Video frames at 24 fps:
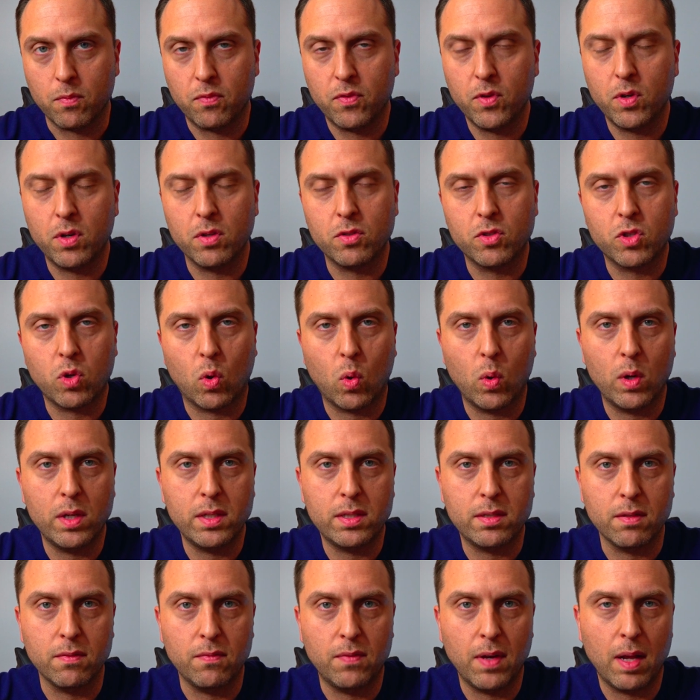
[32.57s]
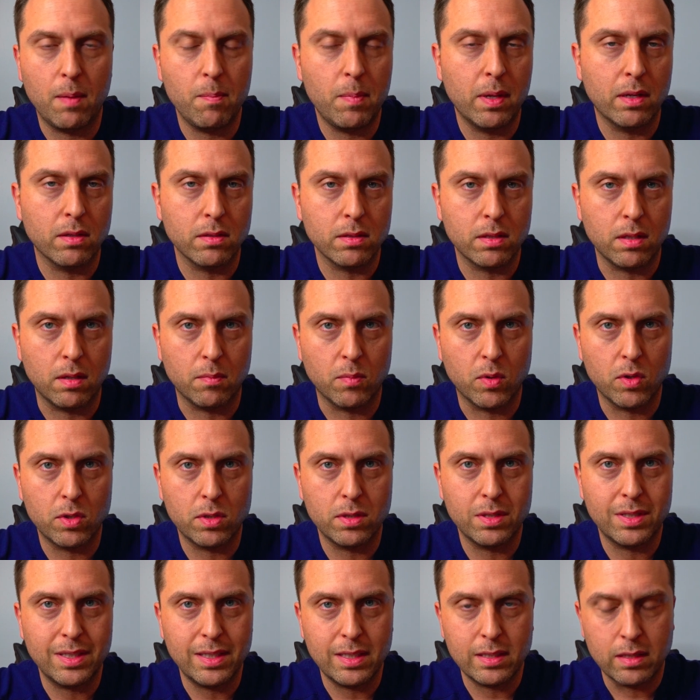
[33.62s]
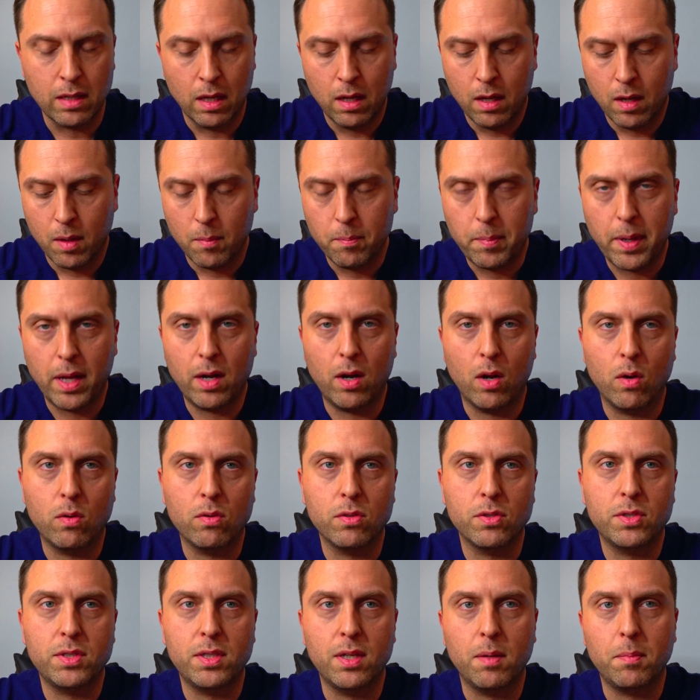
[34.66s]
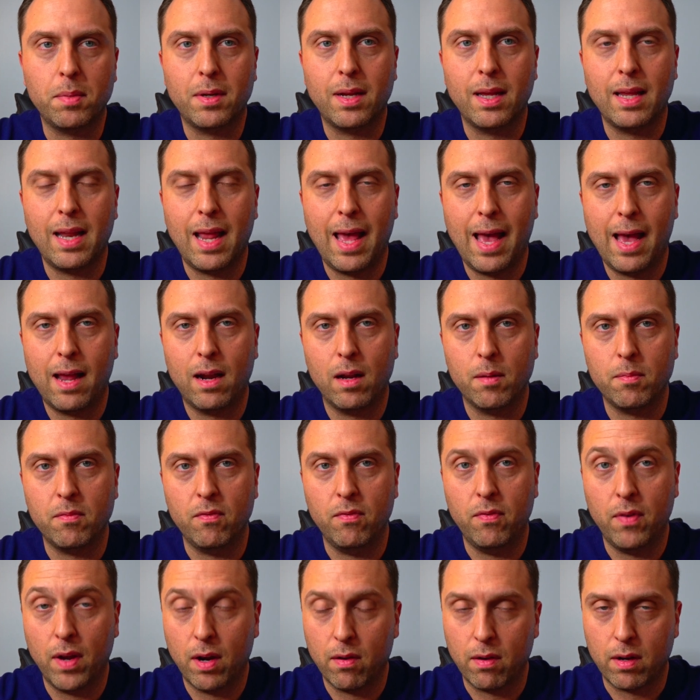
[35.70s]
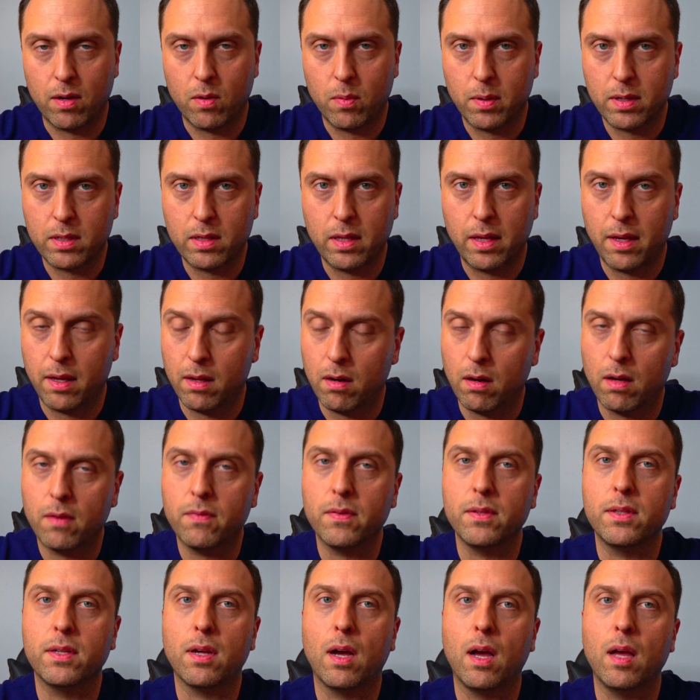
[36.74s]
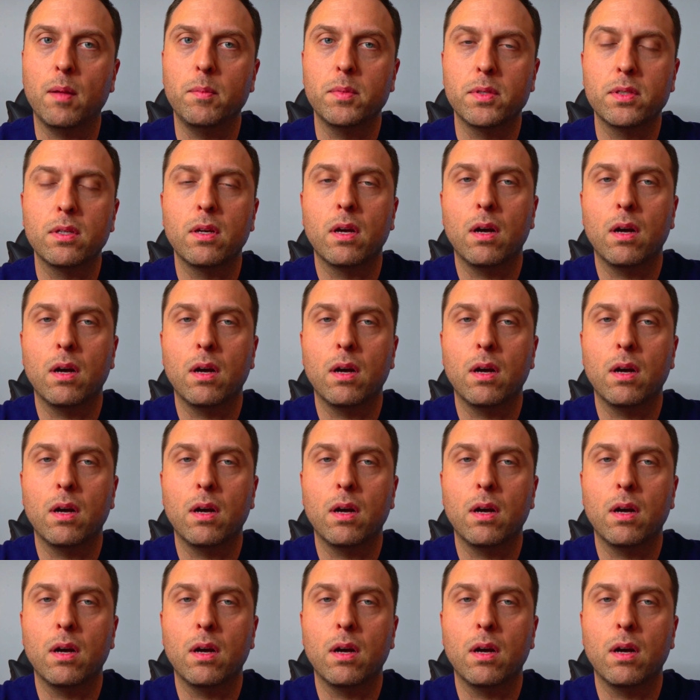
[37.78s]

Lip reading: food and toys to vet bills and emergencies, pet ownership can add up very quickly and oftentimes